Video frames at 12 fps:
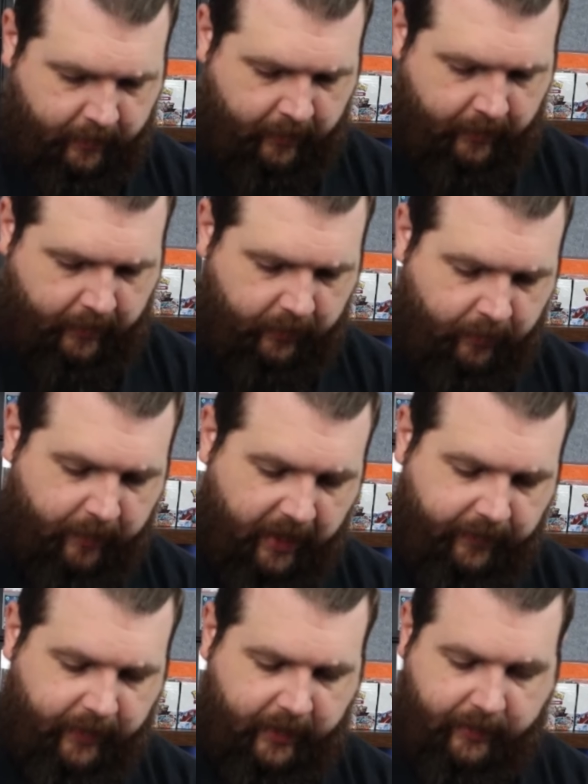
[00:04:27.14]
They're
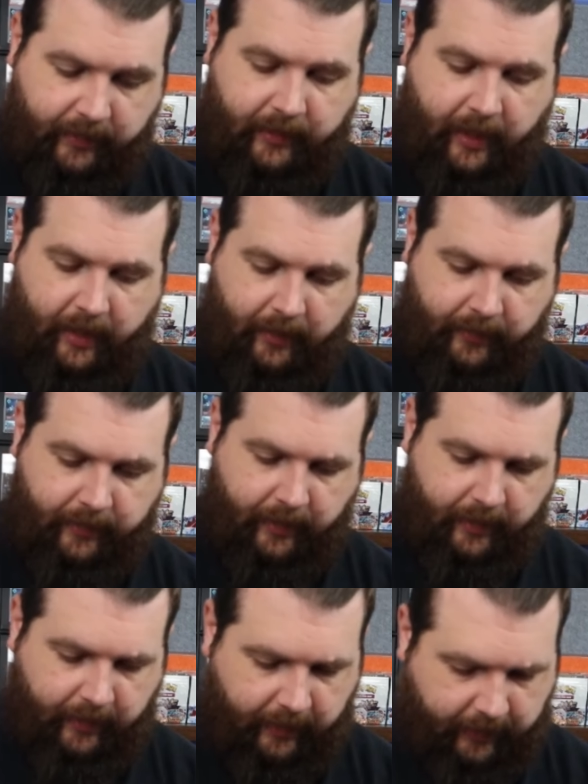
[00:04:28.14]
Belvedere Scales. I
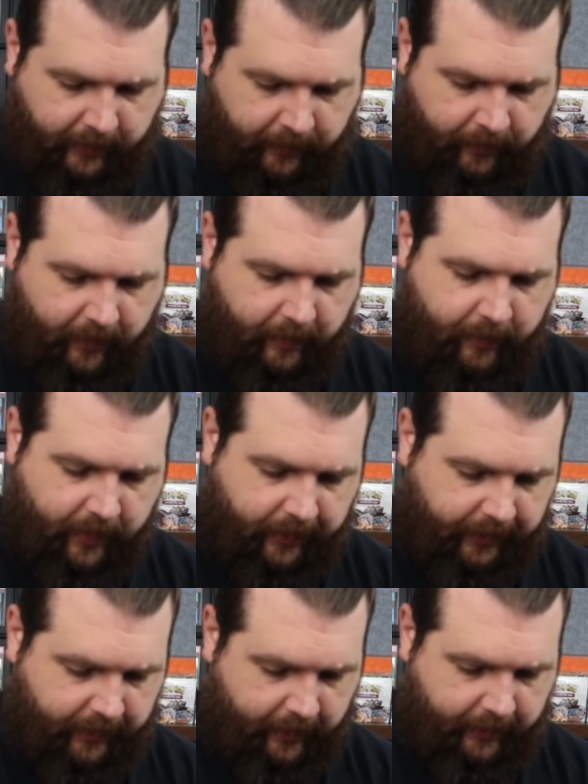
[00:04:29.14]
think this is one of the bonus
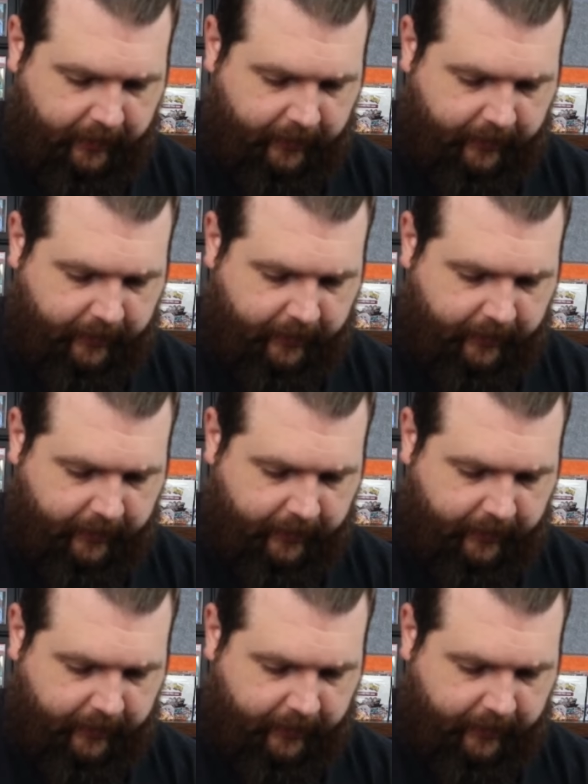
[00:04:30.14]
cards.